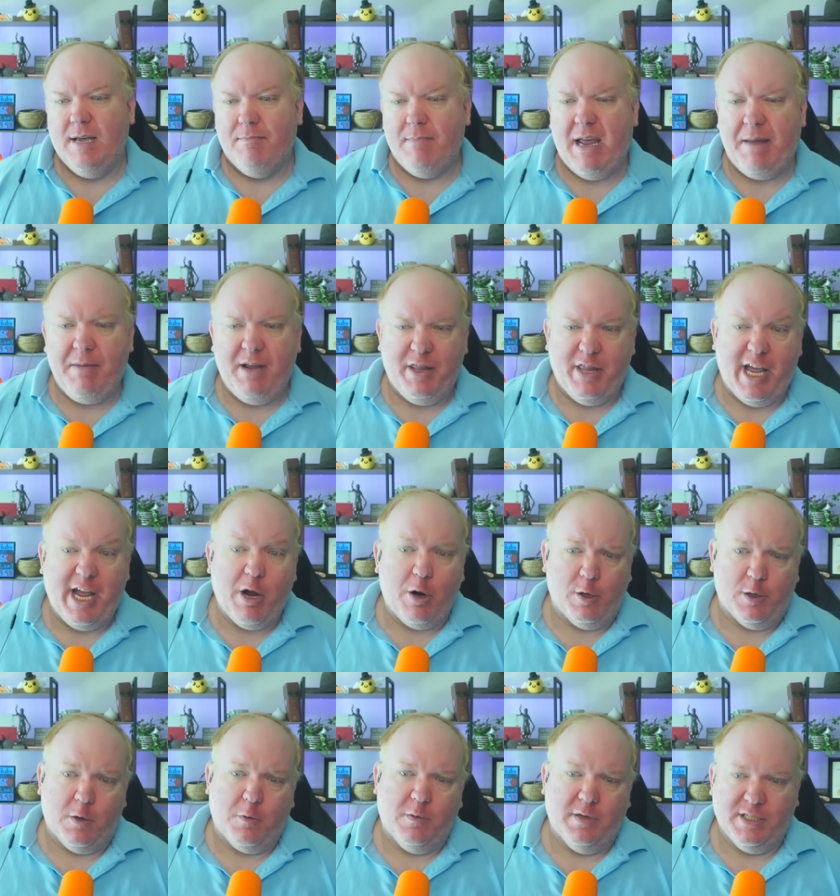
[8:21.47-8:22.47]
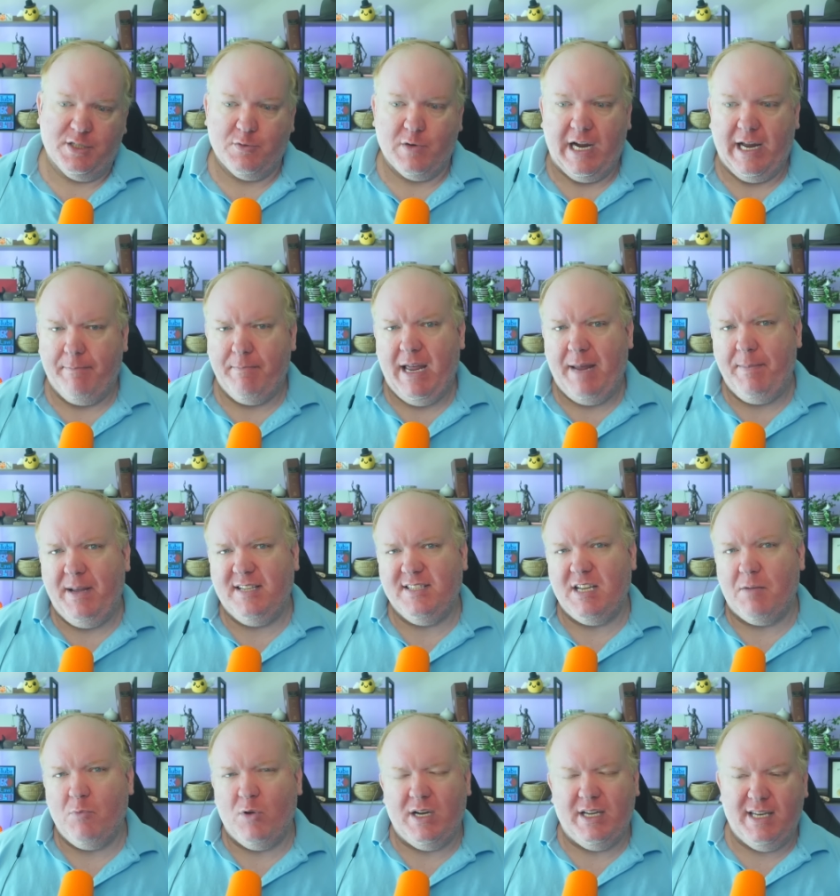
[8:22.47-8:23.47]
maybe they aren't always right. Maybe
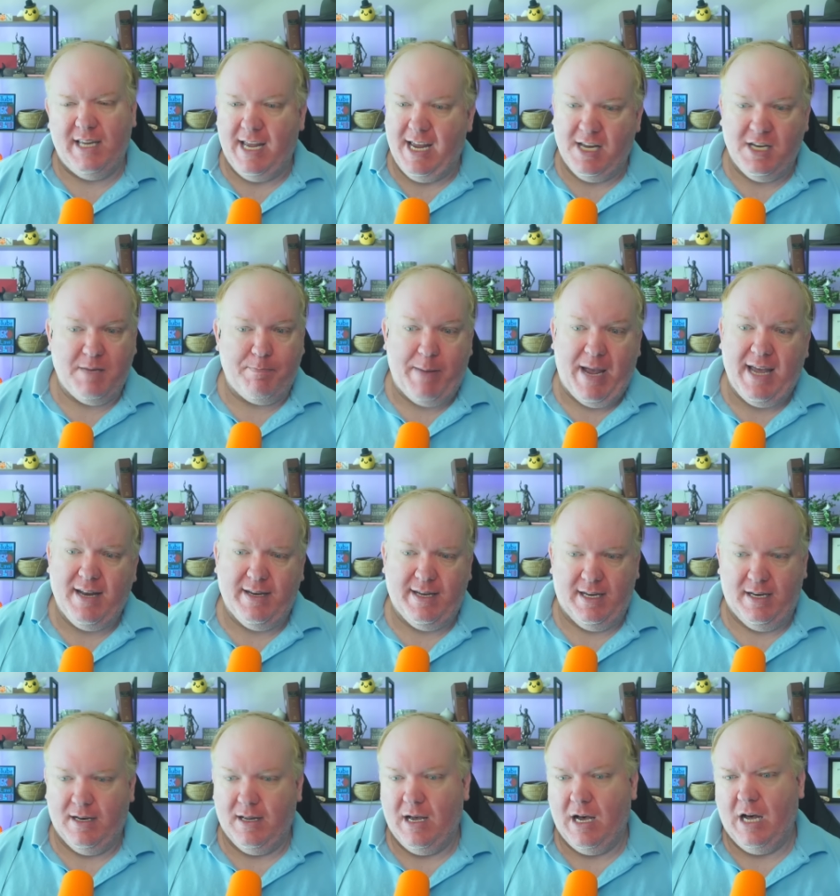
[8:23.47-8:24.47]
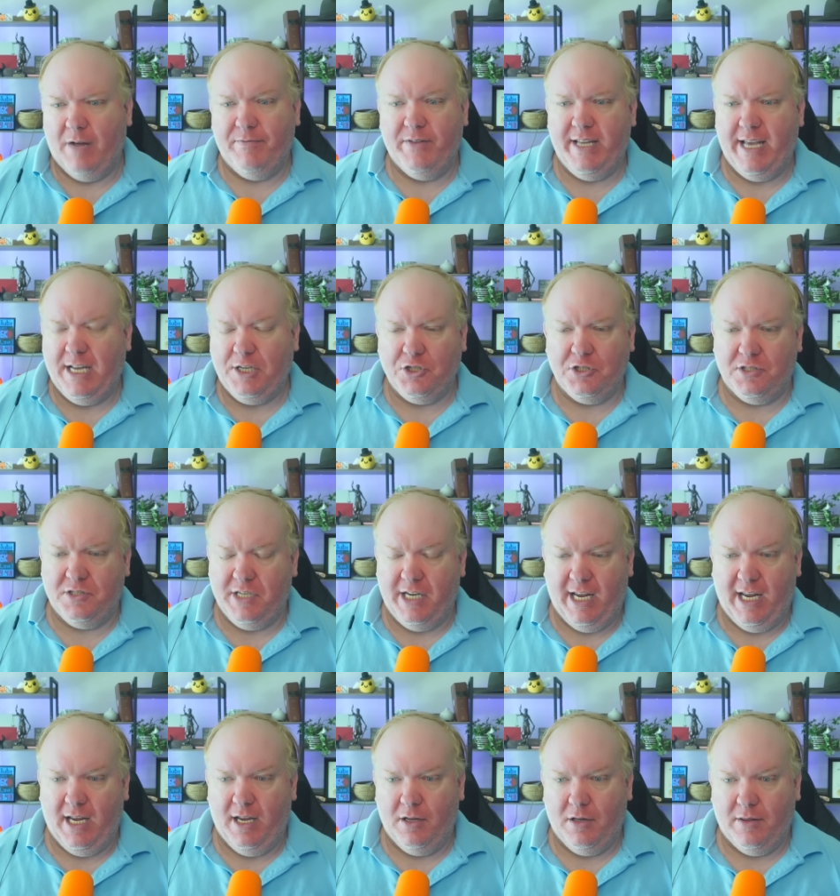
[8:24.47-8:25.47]
someone independent of the
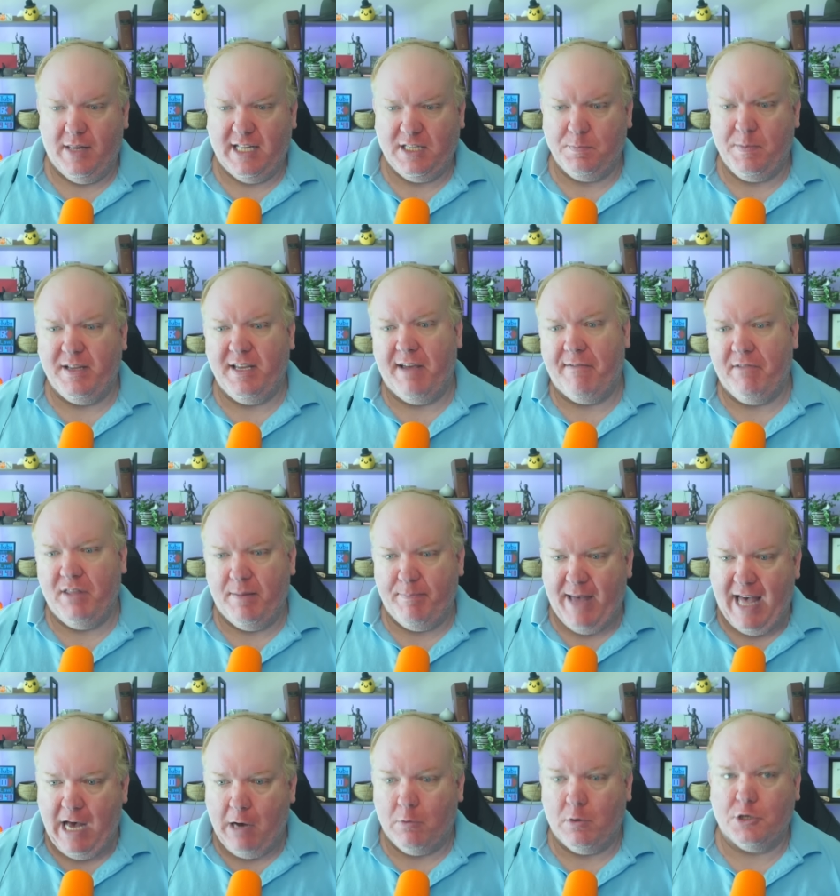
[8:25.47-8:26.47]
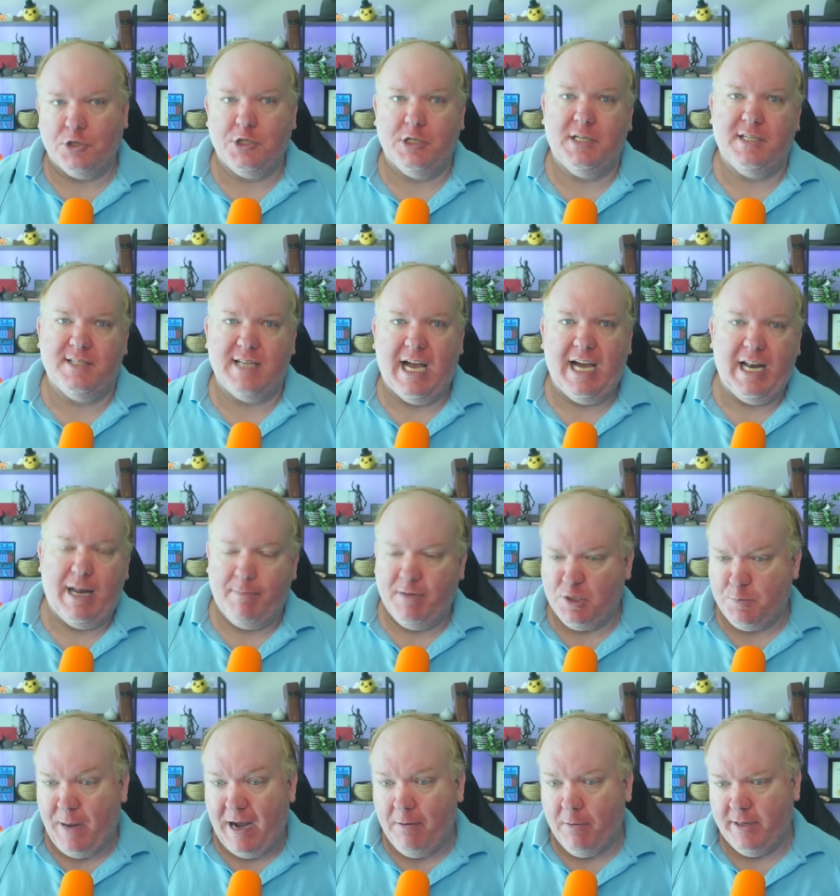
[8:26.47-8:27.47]
agency that's been given the power should decide how
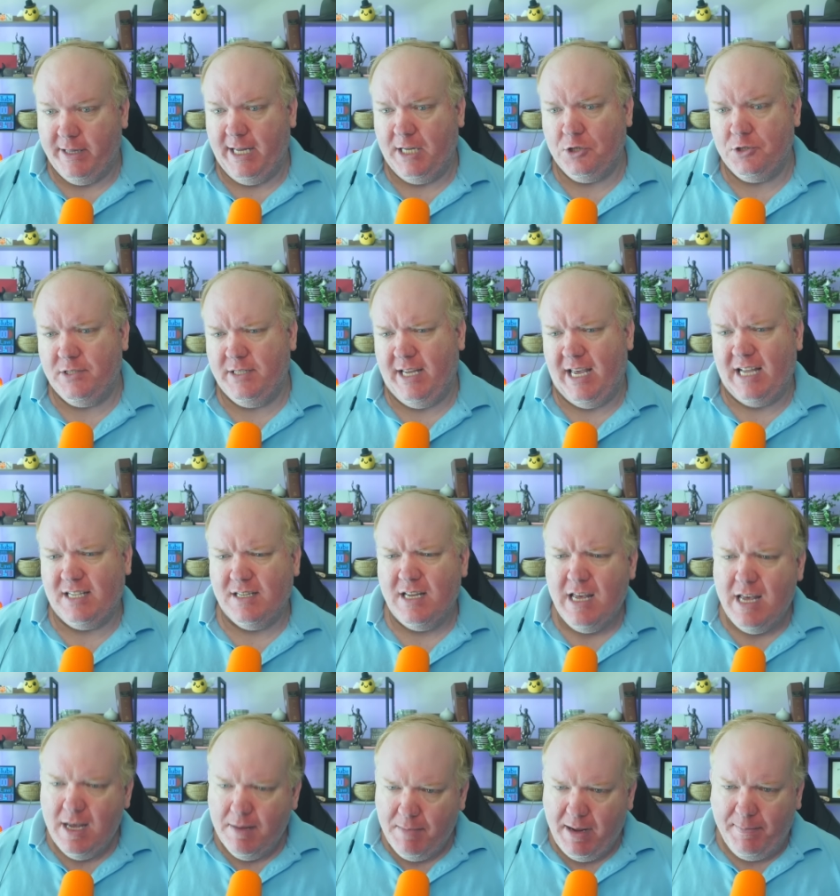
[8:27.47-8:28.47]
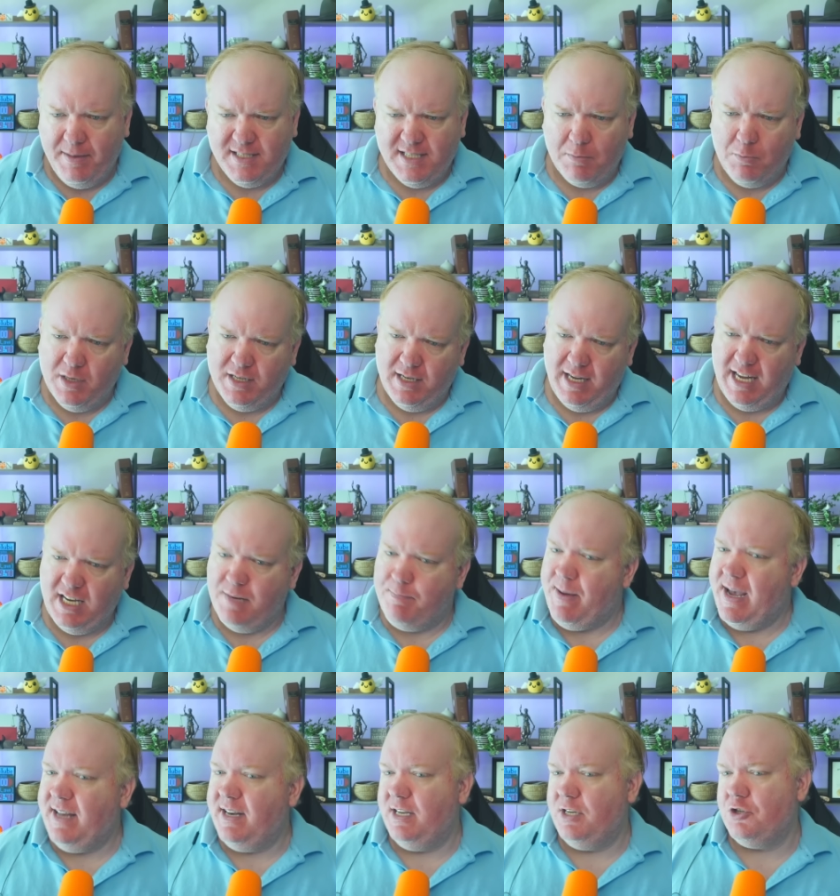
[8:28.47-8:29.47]
much power the agency has. Maybe someone
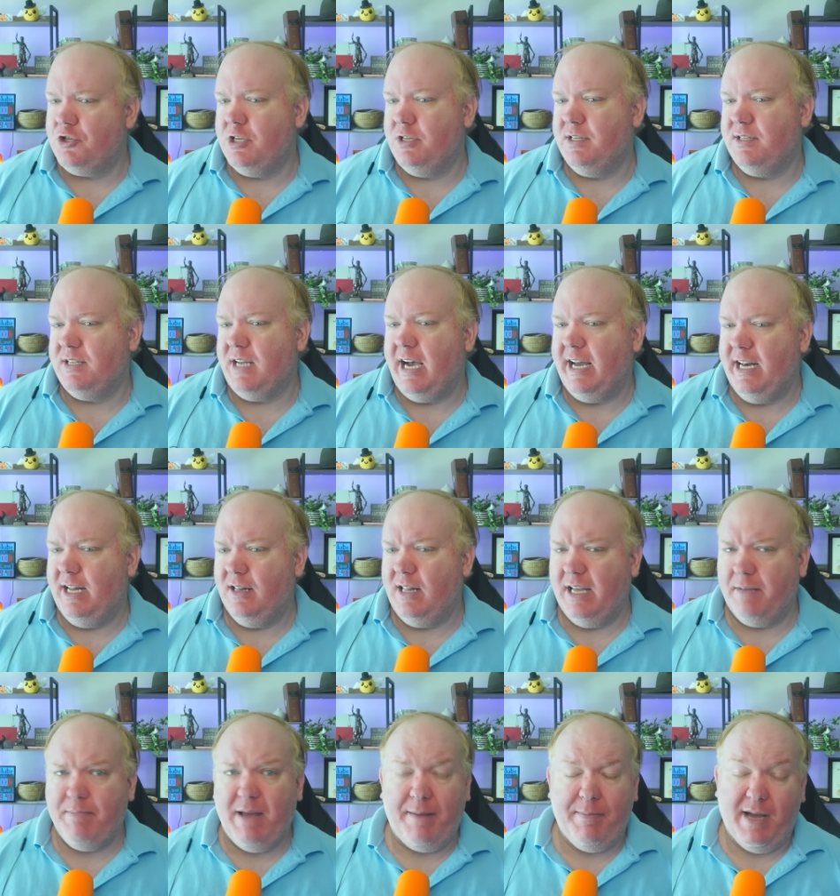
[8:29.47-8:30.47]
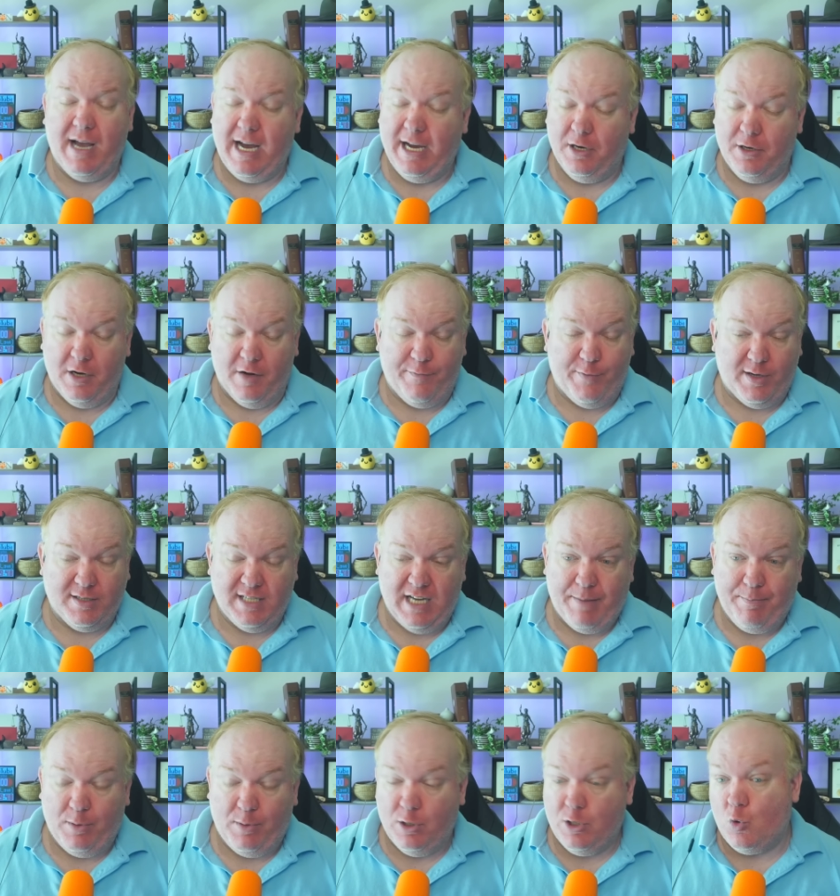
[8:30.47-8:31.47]
independent should decide it. Like maybe I don't know, for
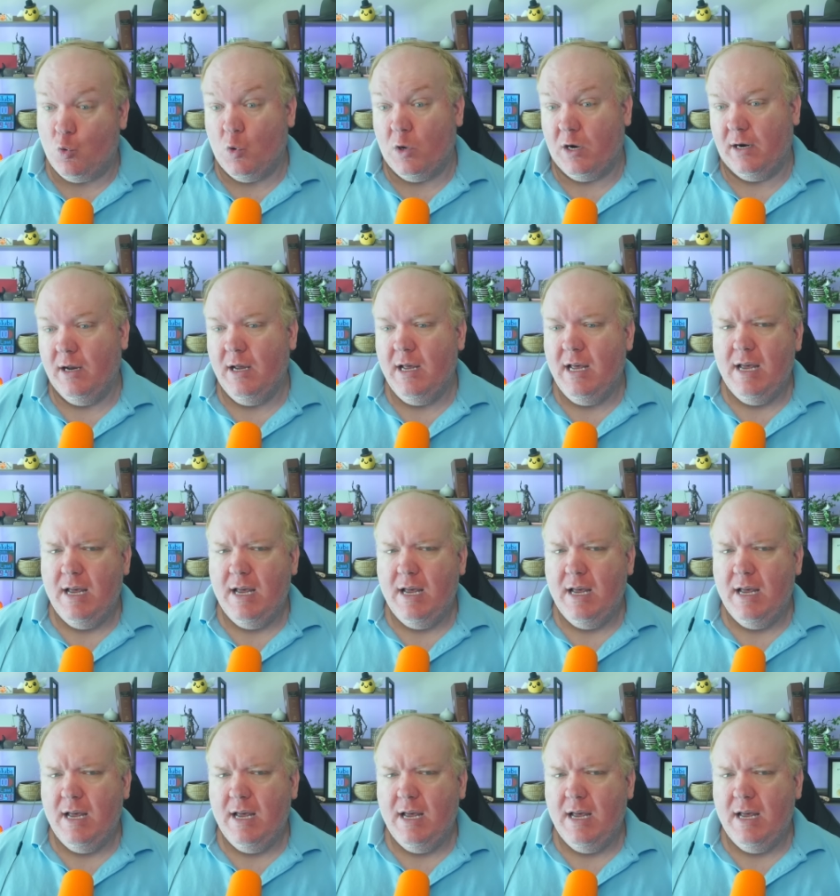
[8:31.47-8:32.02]
example, a court.